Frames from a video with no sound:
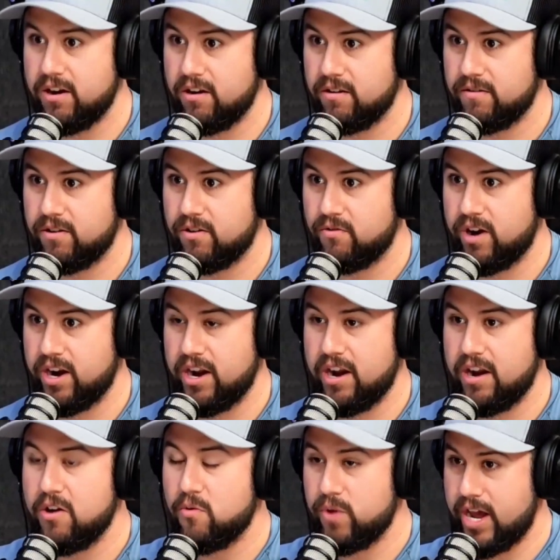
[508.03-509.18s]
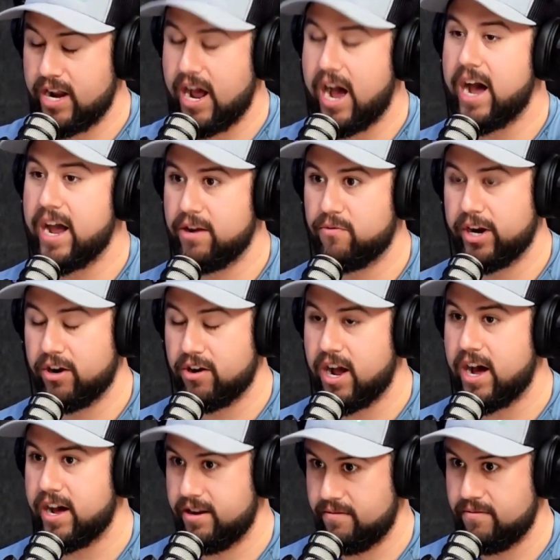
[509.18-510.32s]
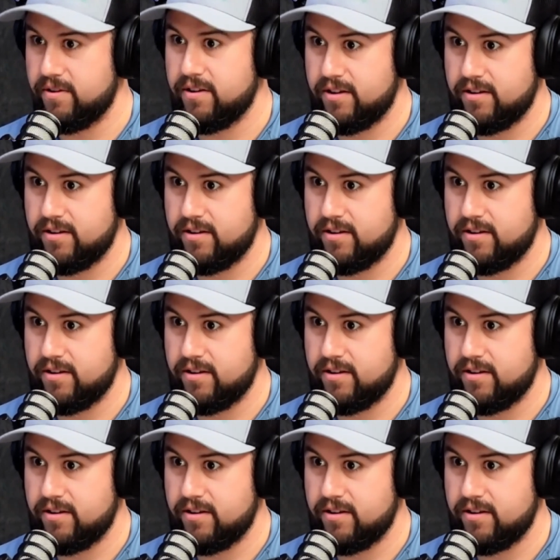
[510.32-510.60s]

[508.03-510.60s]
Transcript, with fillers: year, right? Right. We had high record high